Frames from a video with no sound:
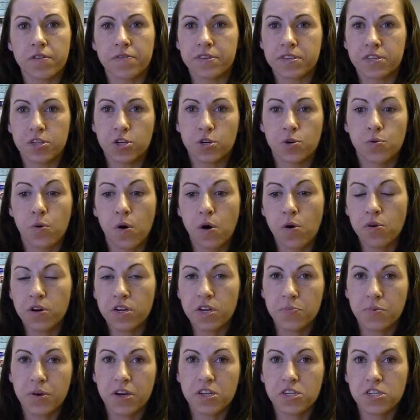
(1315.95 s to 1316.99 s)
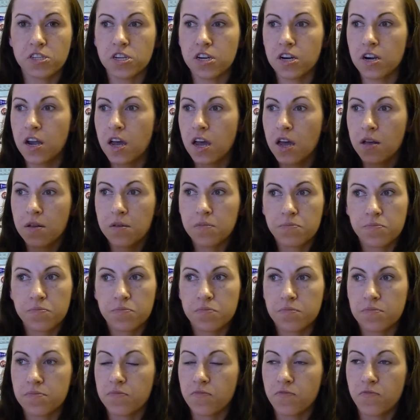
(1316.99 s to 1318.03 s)
If it's a quote on a picture,
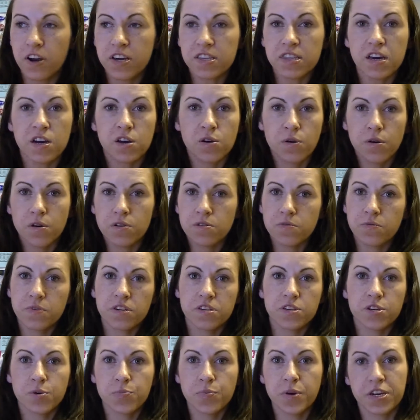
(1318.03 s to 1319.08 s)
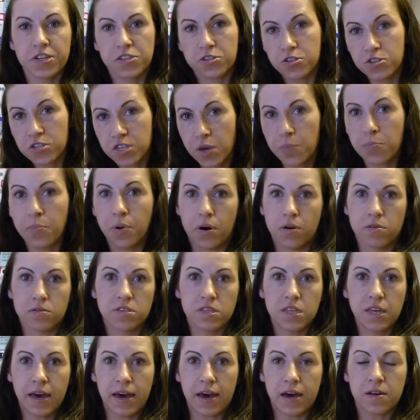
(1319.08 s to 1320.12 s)
write that quote on one of your pictures and
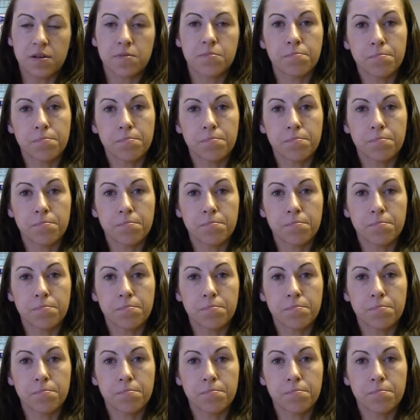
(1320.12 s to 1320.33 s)
post that.